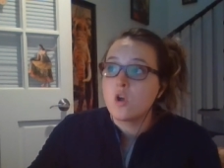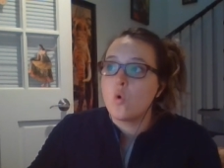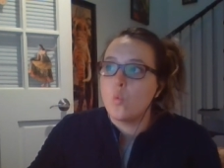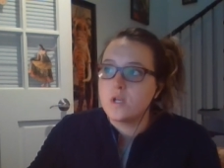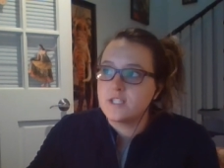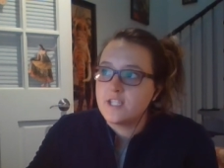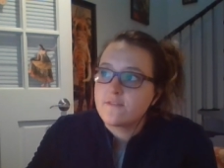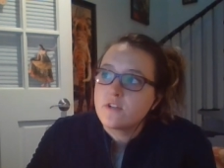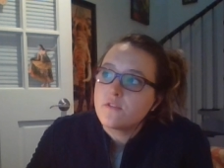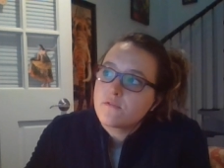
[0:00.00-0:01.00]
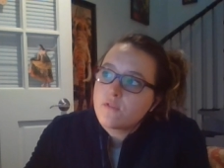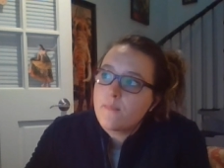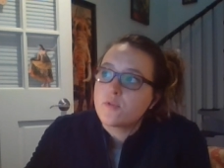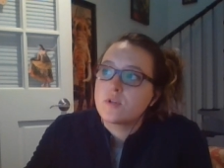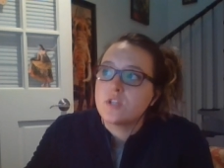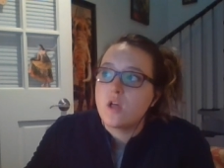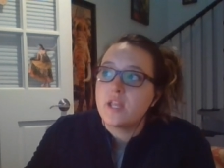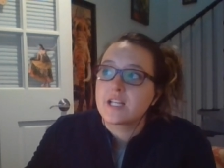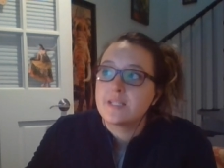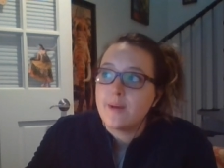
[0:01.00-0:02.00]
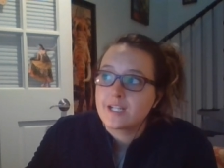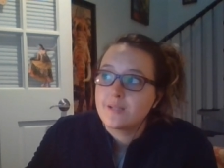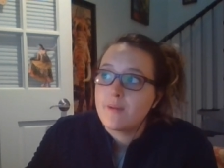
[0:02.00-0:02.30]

Was different from the result expected